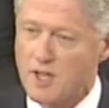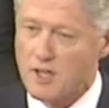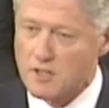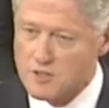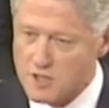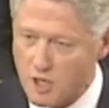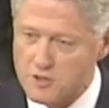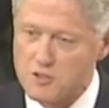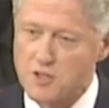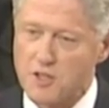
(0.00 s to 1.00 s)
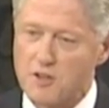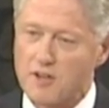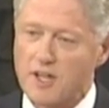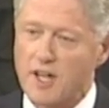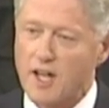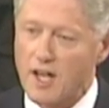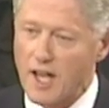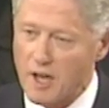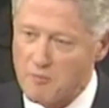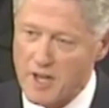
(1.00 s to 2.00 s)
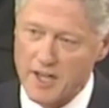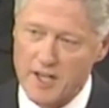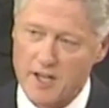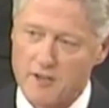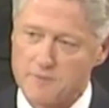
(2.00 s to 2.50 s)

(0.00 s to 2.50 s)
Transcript: Social Security and Medicare.